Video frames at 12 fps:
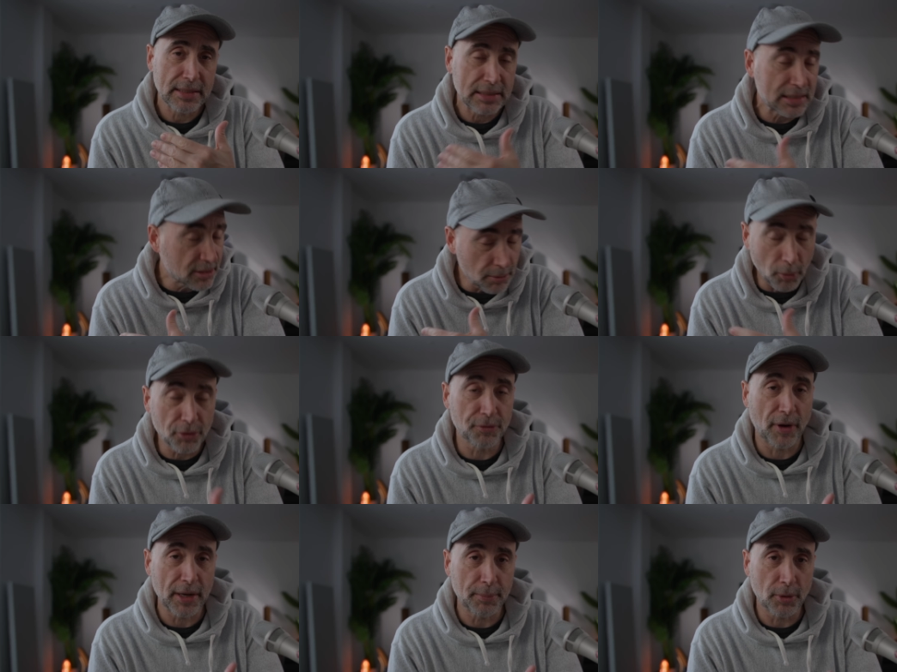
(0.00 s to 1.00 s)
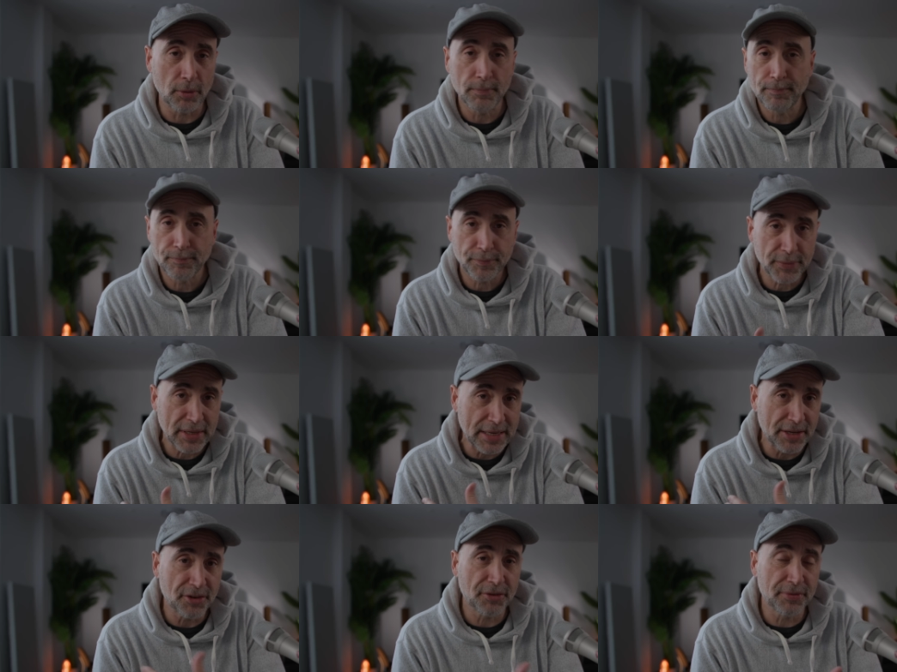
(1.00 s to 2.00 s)
is the most viable
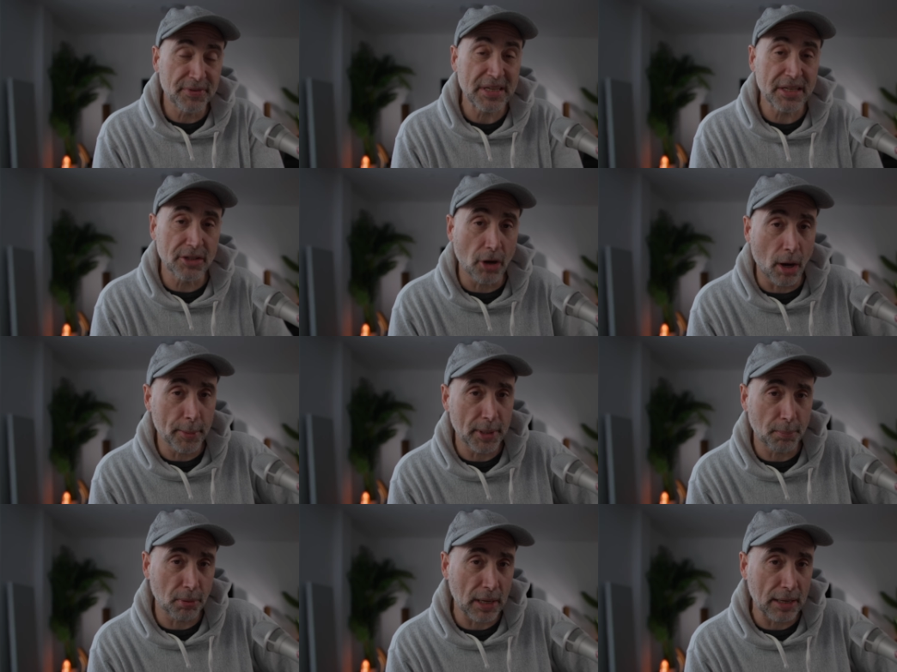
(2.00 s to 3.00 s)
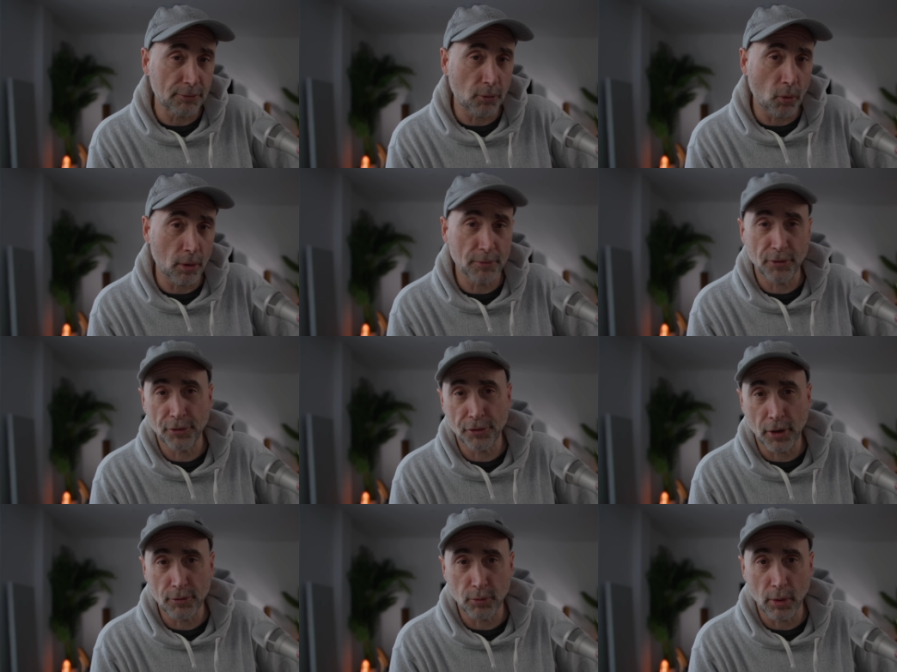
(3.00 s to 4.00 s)
it is the dominant platform for
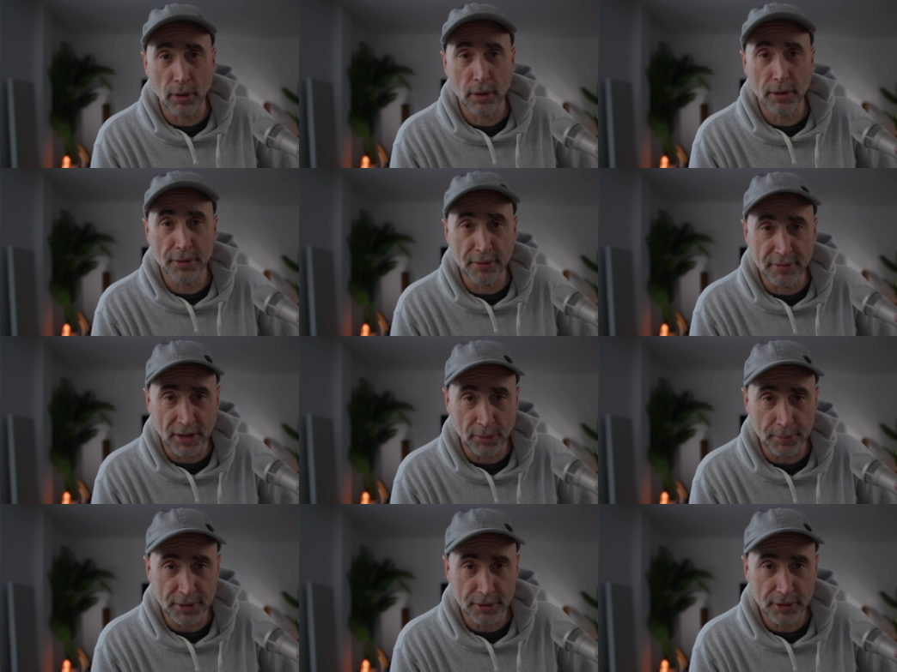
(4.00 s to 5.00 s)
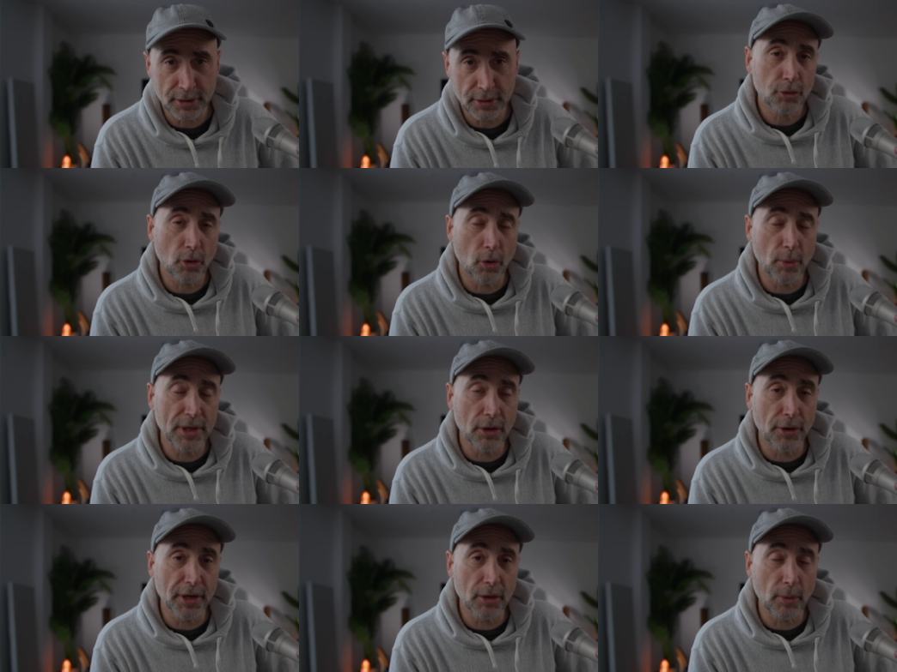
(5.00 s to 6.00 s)
software development so when
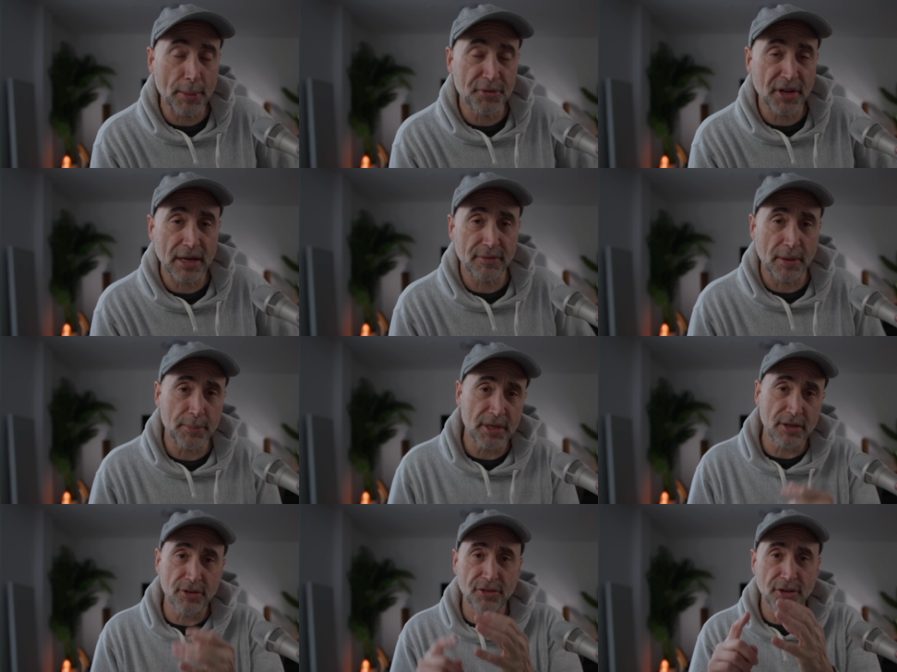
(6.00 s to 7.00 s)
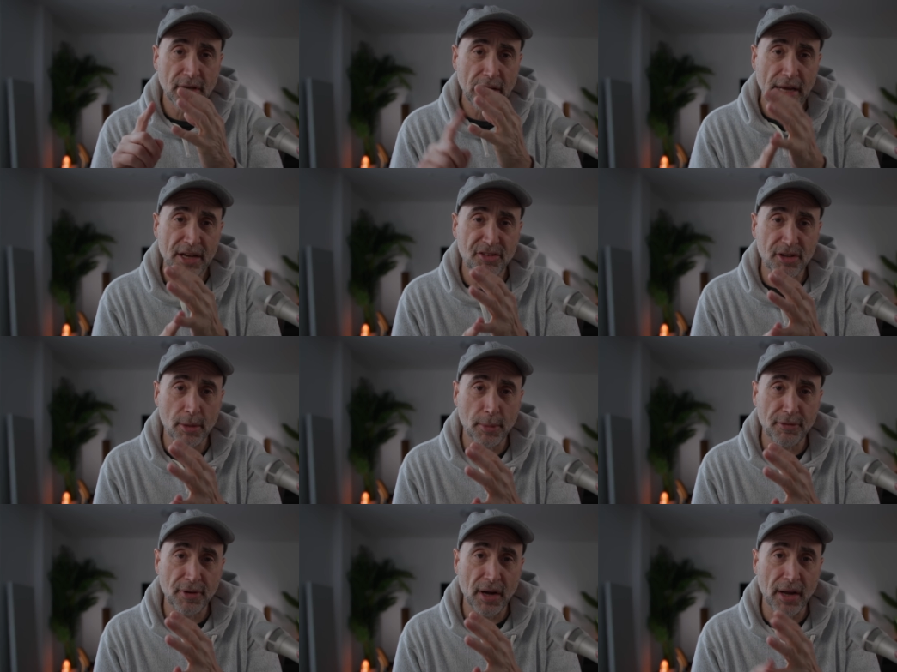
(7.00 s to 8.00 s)
learning the web stack that means
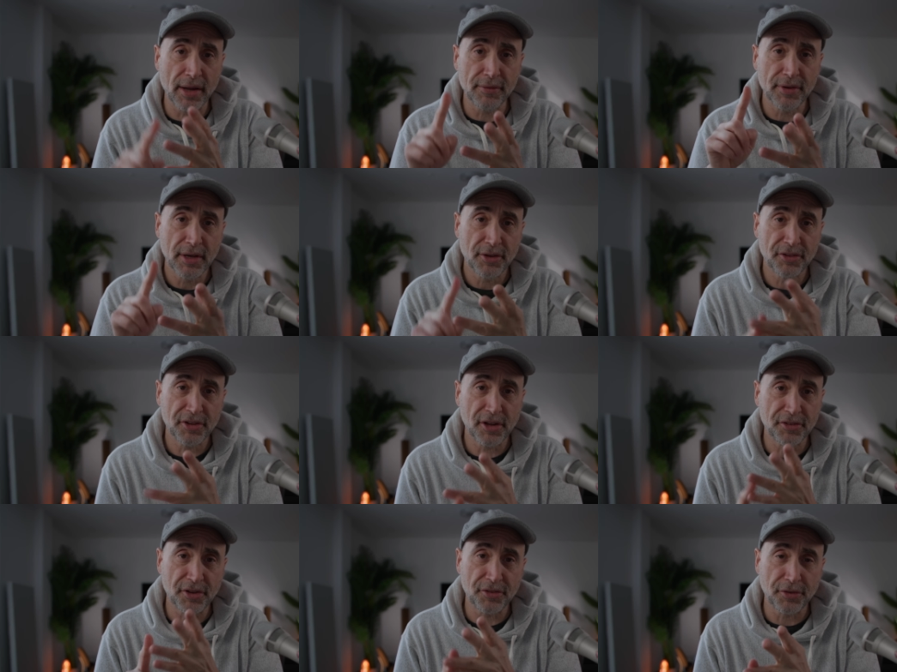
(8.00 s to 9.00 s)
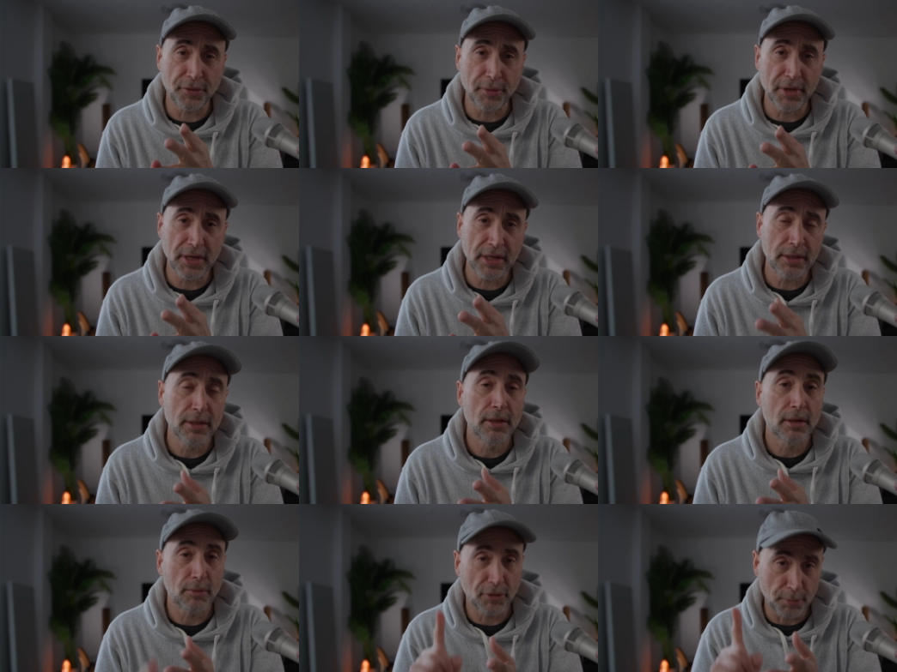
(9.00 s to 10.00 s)
html5 css3
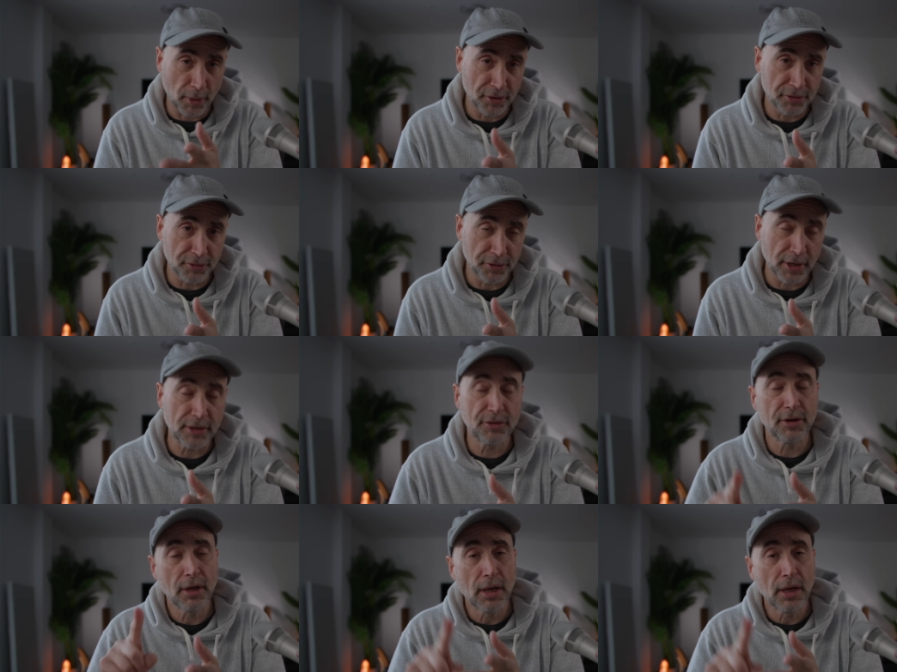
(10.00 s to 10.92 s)
responsive sites